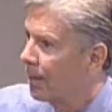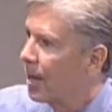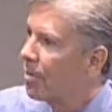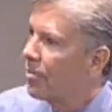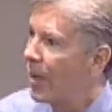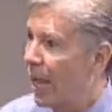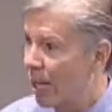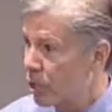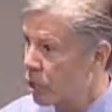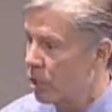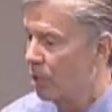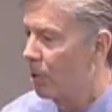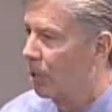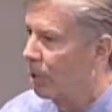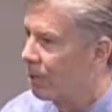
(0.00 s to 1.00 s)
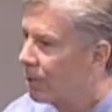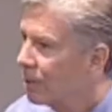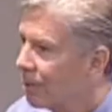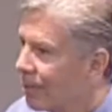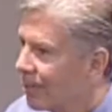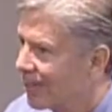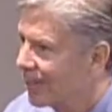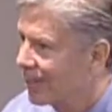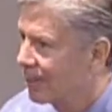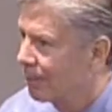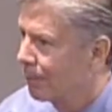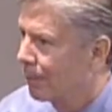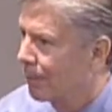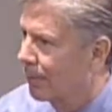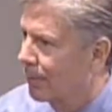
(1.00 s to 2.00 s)
Fashionable.
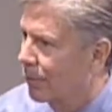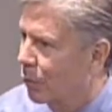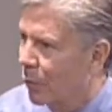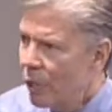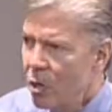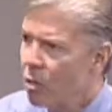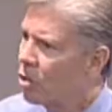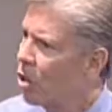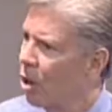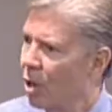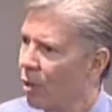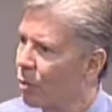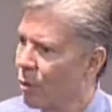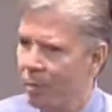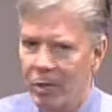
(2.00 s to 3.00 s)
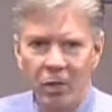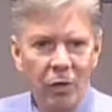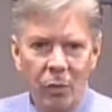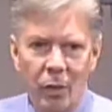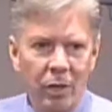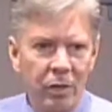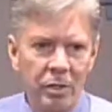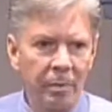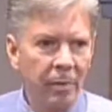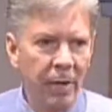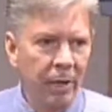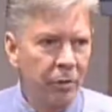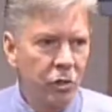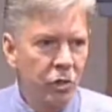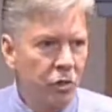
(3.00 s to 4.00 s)
We don't call a woman who wears a
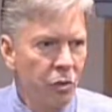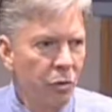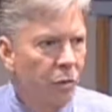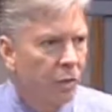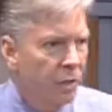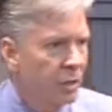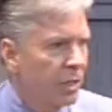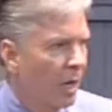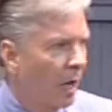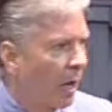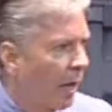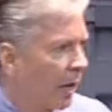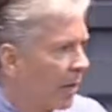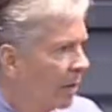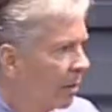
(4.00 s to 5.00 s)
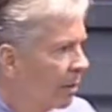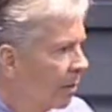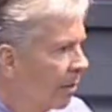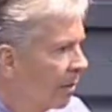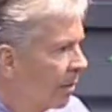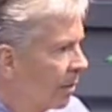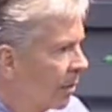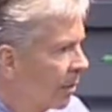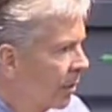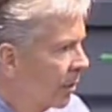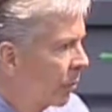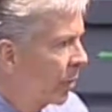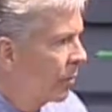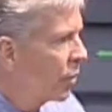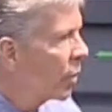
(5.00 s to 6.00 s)
man's suit and tie.
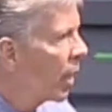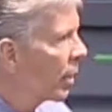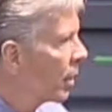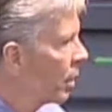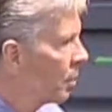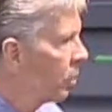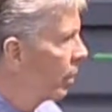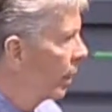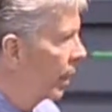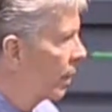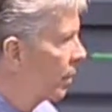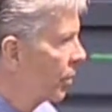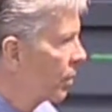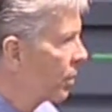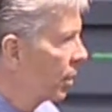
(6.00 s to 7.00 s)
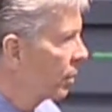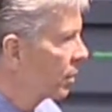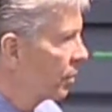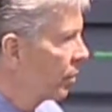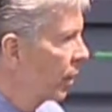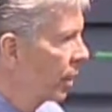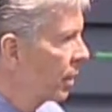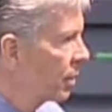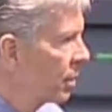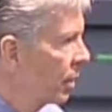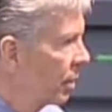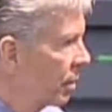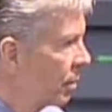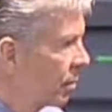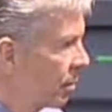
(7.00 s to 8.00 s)
If you got on a plane and the Delta flight
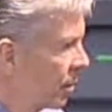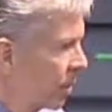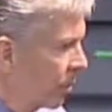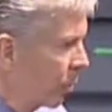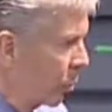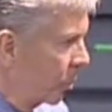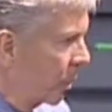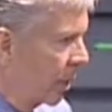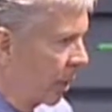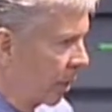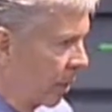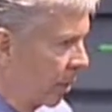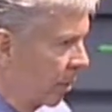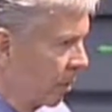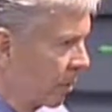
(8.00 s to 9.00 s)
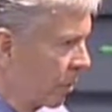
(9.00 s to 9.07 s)
attendant woman had on a